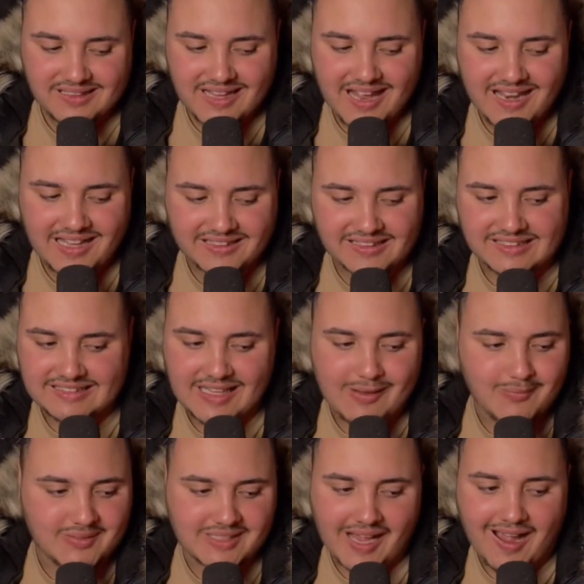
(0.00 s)
then at the
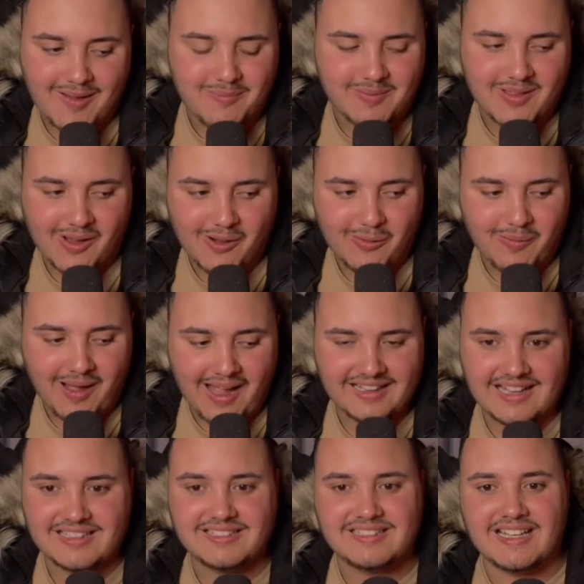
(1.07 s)
same time, though, I
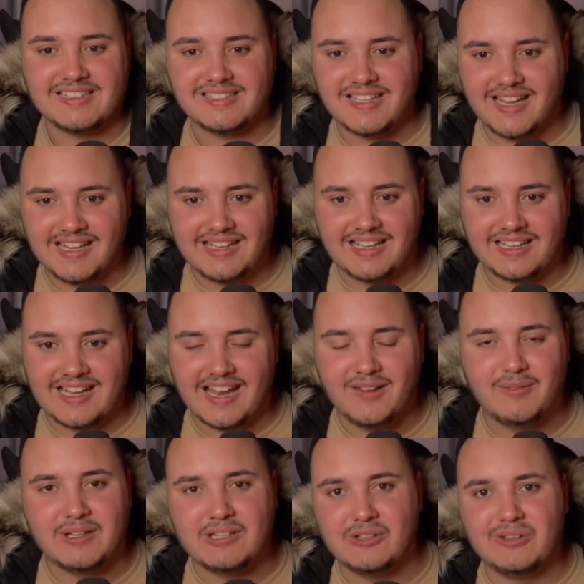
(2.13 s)
guess that's, like,
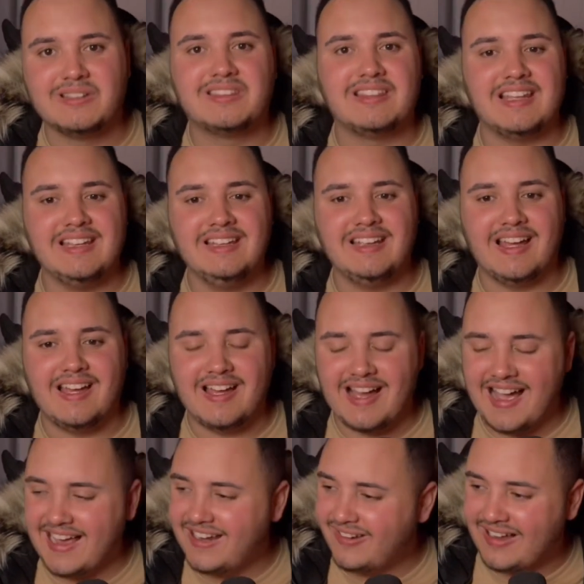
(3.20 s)
kind of a good thing.
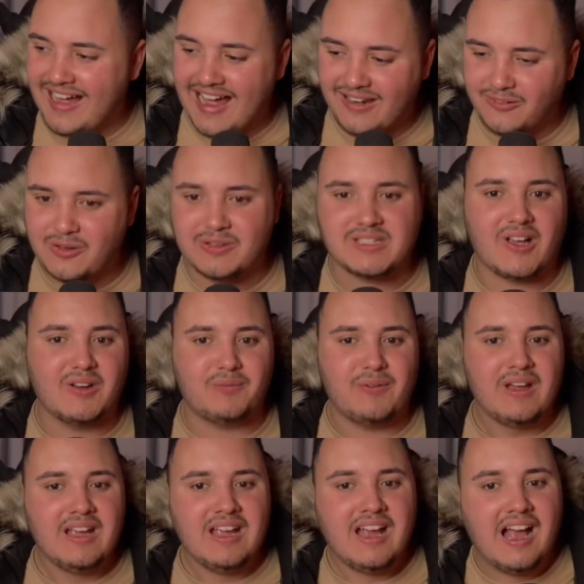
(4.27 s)
I don't know. It's
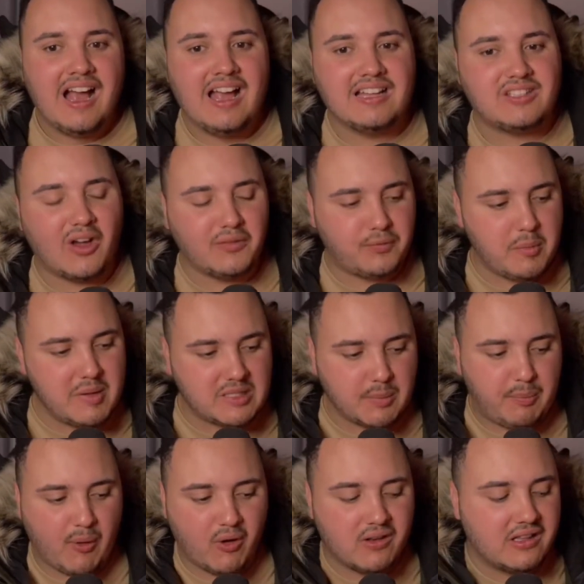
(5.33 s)
hard for me
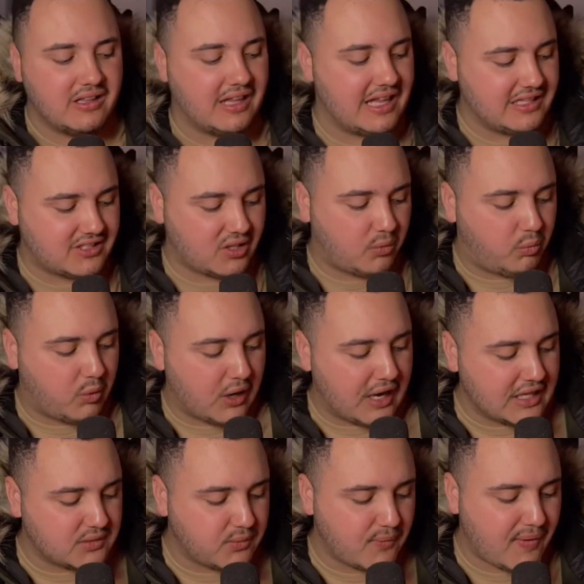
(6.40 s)
to put into
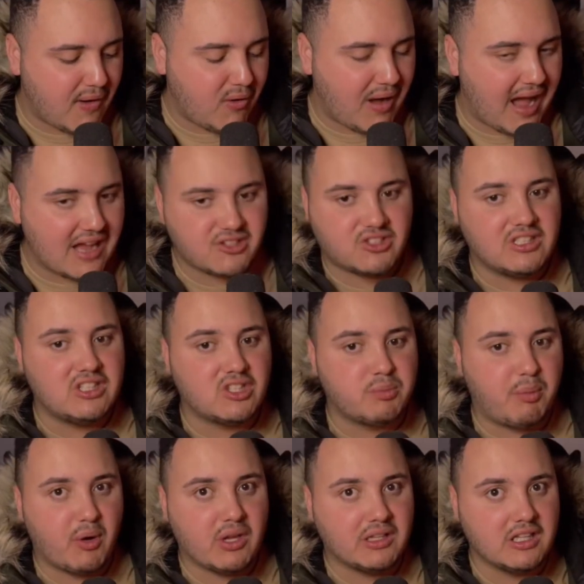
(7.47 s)
words without actually
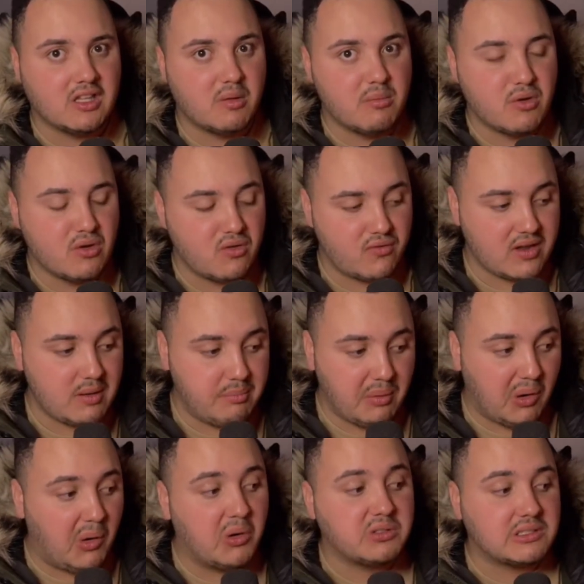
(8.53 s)
spoiling the movie.
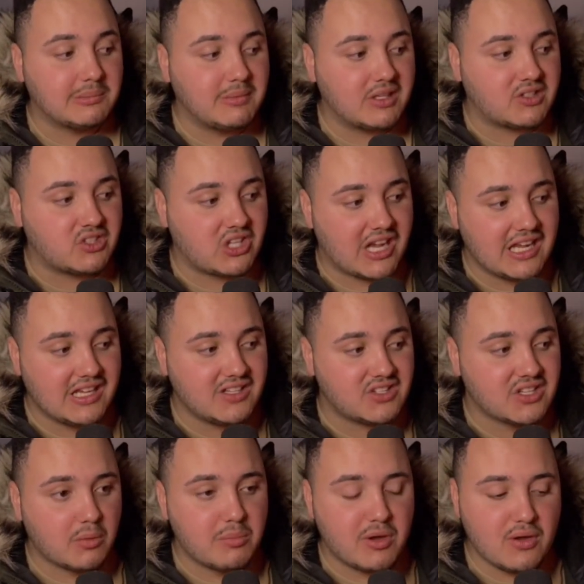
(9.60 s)
But all I'm gonna say is
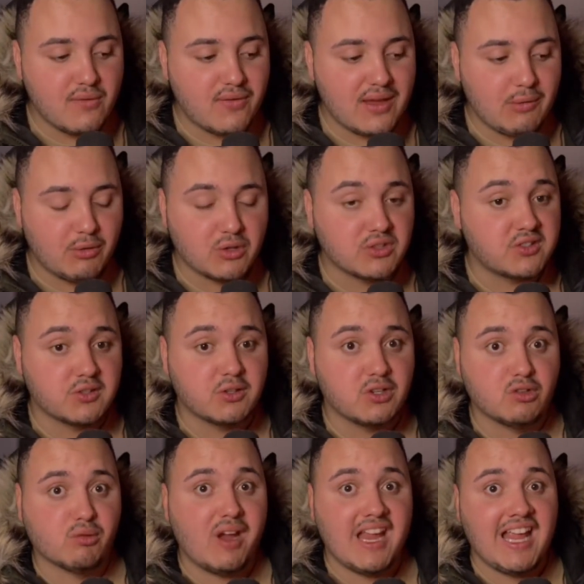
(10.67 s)
the movie was
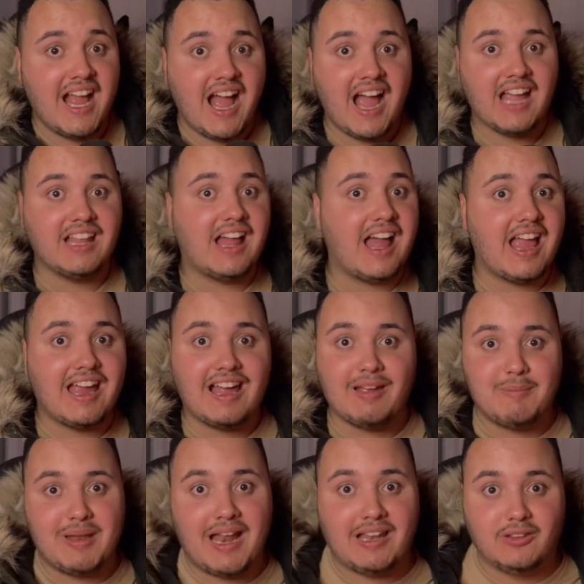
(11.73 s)
great.
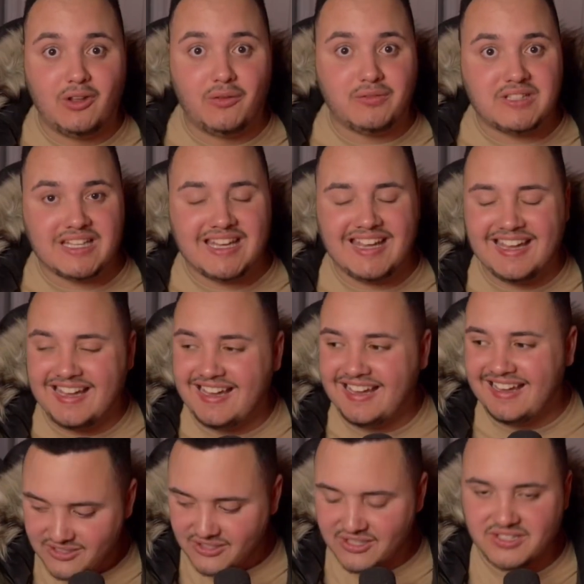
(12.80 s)
I mean, I loved it.
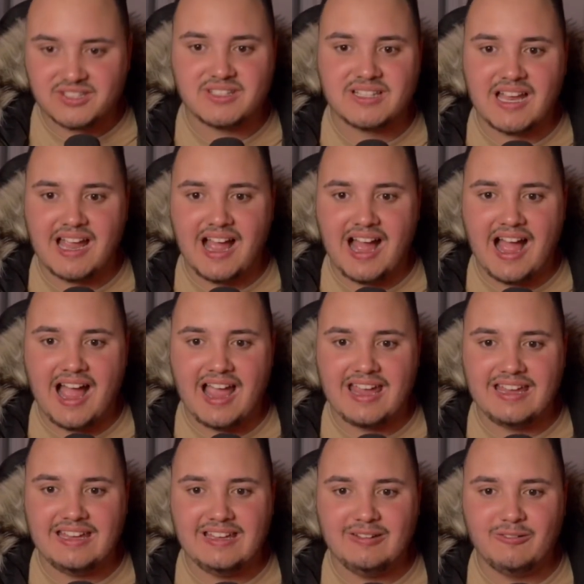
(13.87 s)
It's just
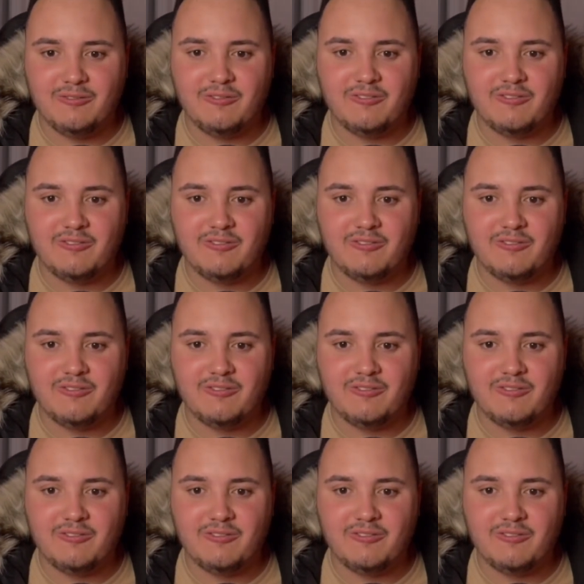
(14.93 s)
I